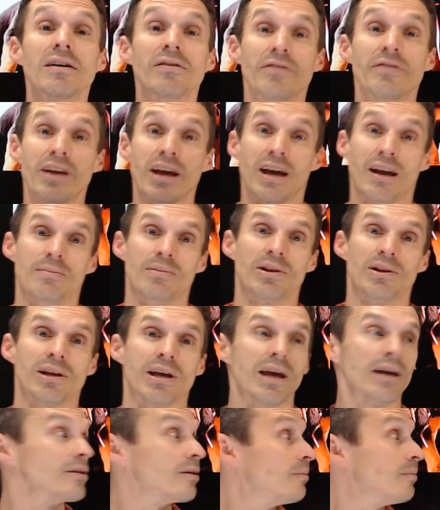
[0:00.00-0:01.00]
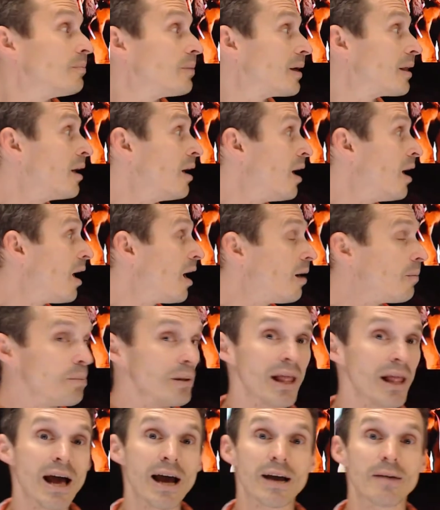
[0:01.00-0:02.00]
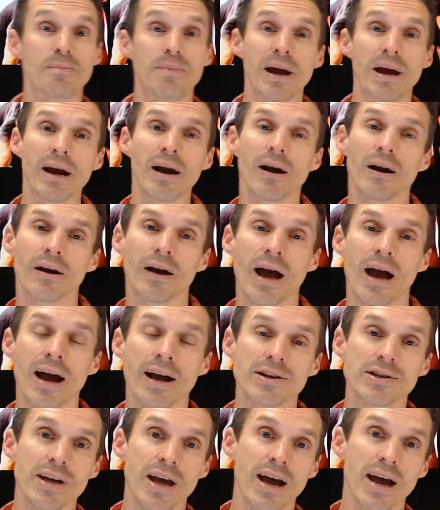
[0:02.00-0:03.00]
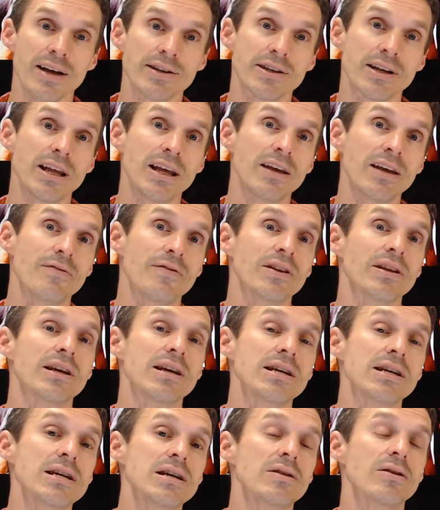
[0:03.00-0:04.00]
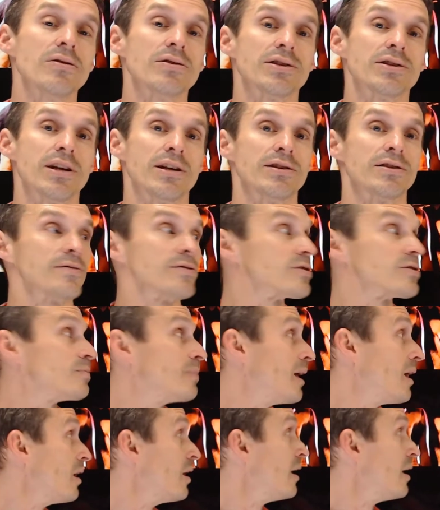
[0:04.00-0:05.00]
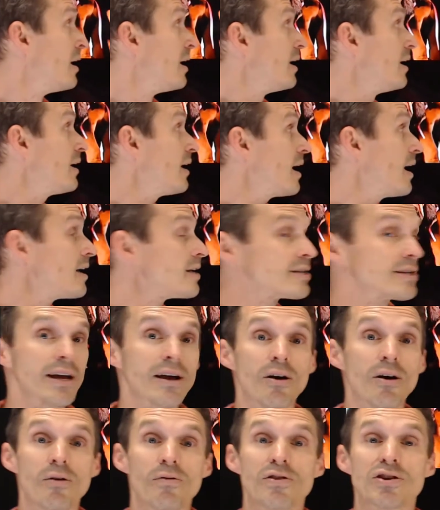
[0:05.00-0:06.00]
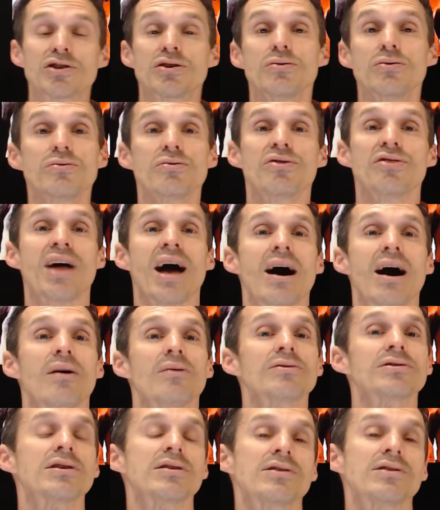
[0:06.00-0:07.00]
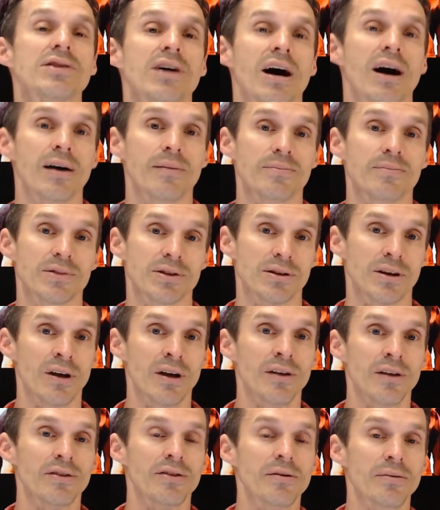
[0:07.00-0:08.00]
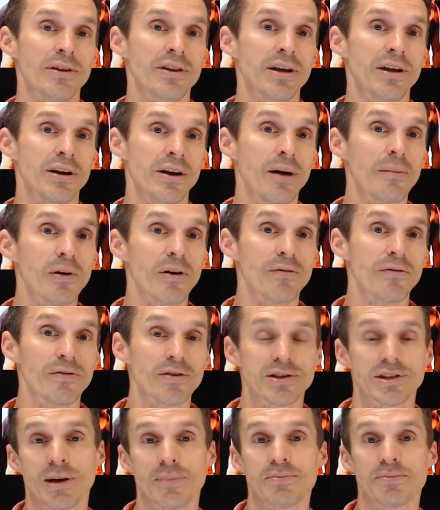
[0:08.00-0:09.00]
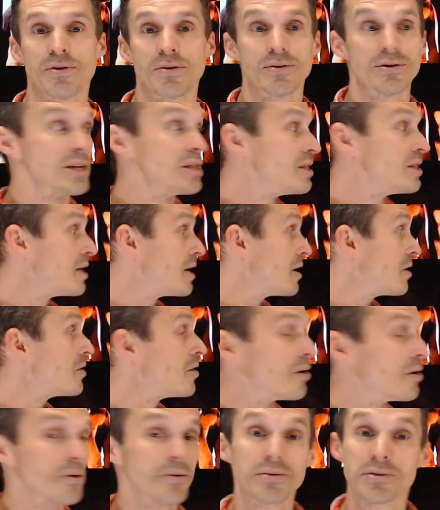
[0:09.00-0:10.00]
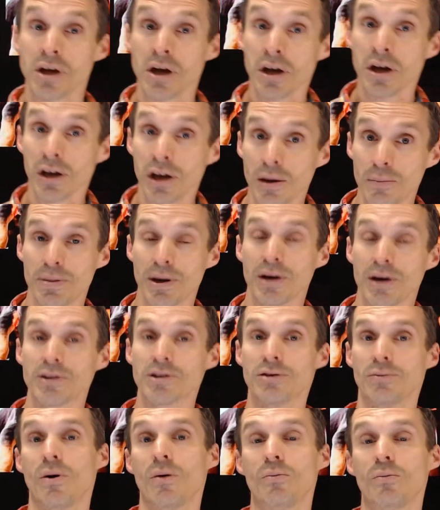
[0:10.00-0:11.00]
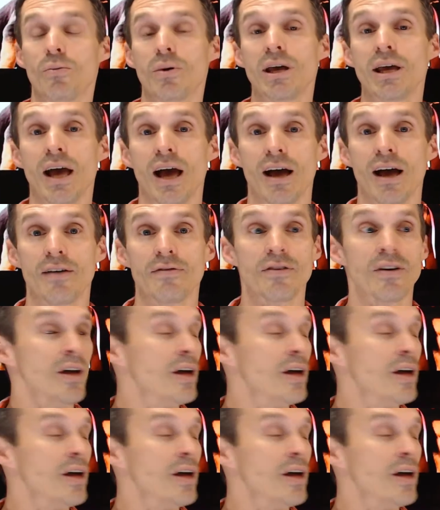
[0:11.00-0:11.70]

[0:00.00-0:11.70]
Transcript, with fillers: of the animal kingdom, but a black bear actually has an even keener sense of smell. It has like over 2,000 times the, the number of receptors in their nose compared to what we have.